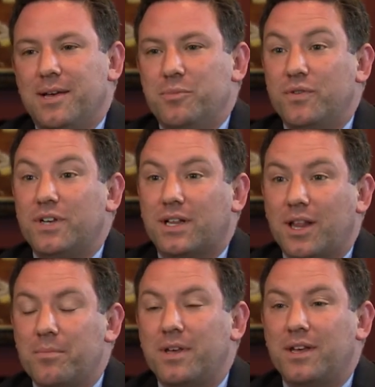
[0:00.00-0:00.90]
moved to
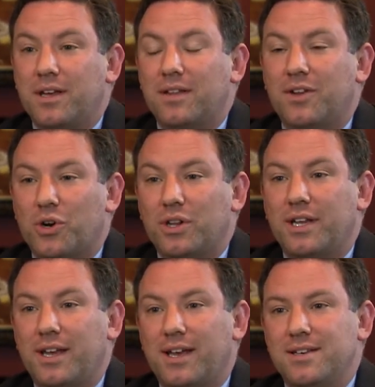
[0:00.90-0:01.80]
Columbia in the early
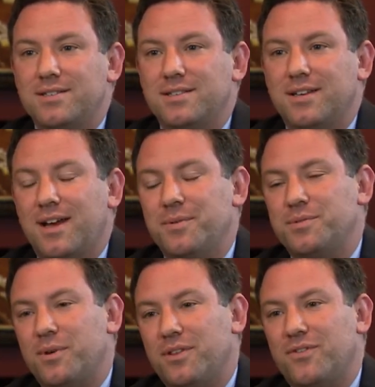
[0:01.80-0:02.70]
days, and I
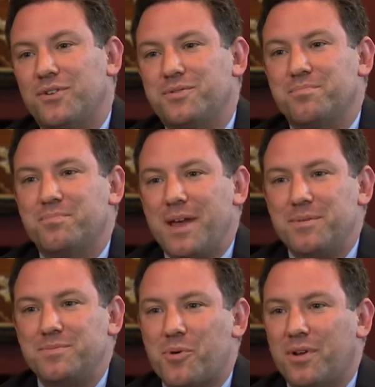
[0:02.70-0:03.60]
was one of the first
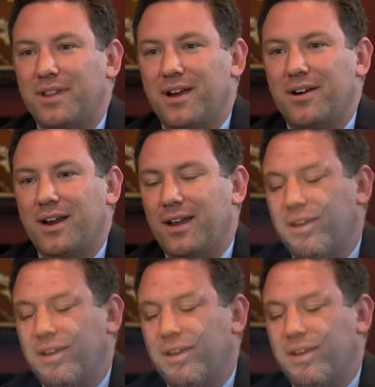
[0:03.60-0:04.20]
babies born there, and had